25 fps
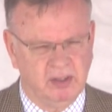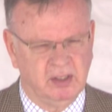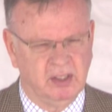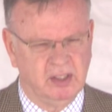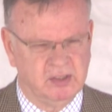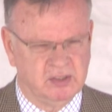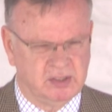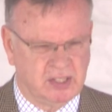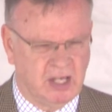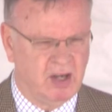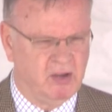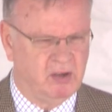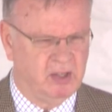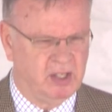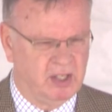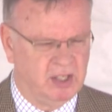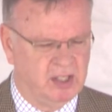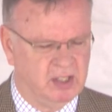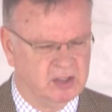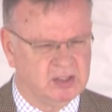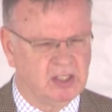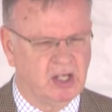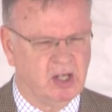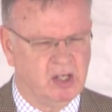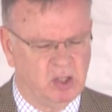Saudi
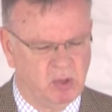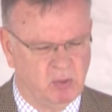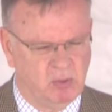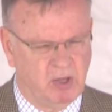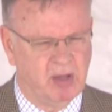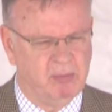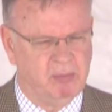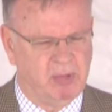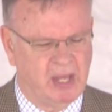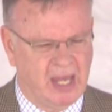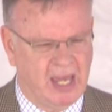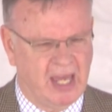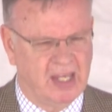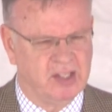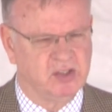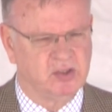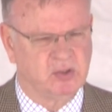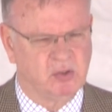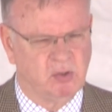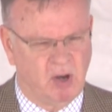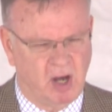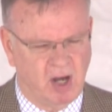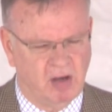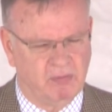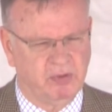Arabia has
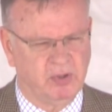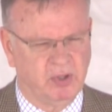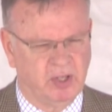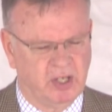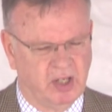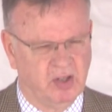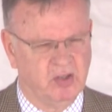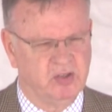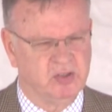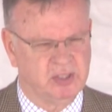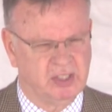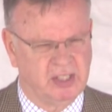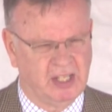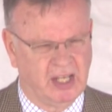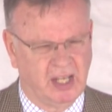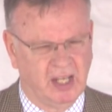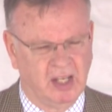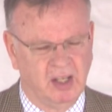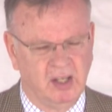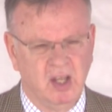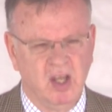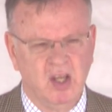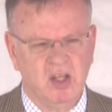to offer here today.